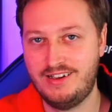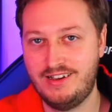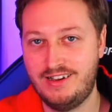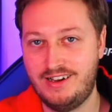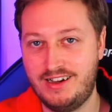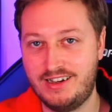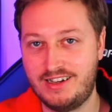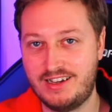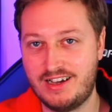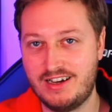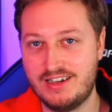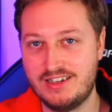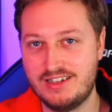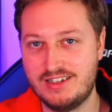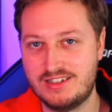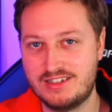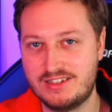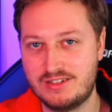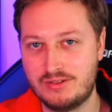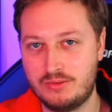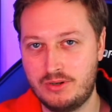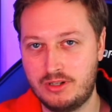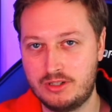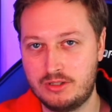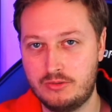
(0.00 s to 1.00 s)
Hi
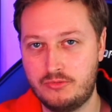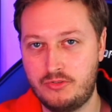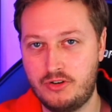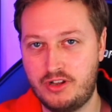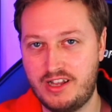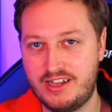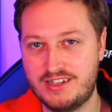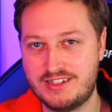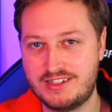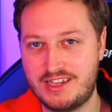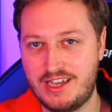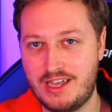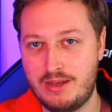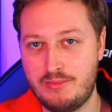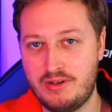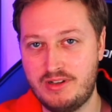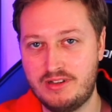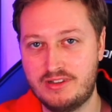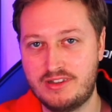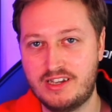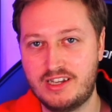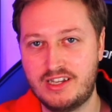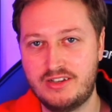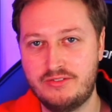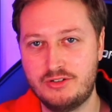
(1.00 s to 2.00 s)
guys, welcome to Finesse Gaming.
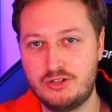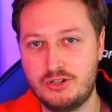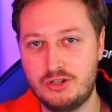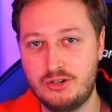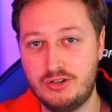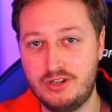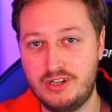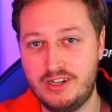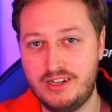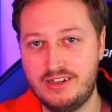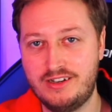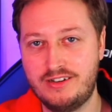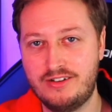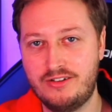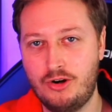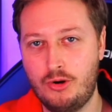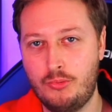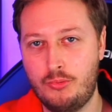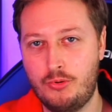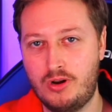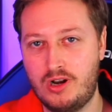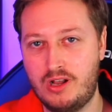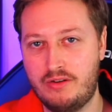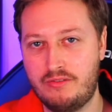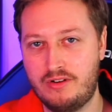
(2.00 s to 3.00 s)
Thank you for tuning in. Hope
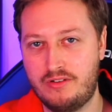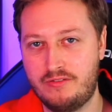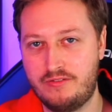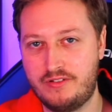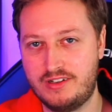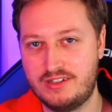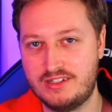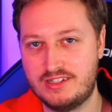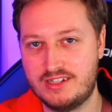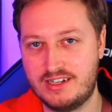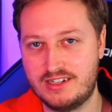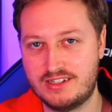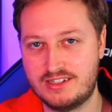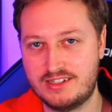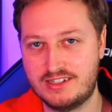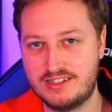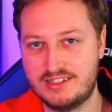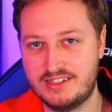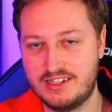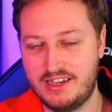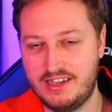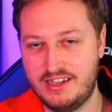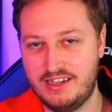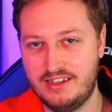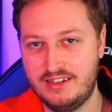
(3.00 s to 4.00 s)
you're all having a fantastic
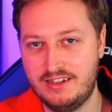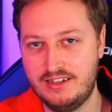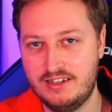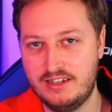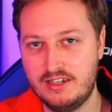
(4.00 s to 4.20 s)
day.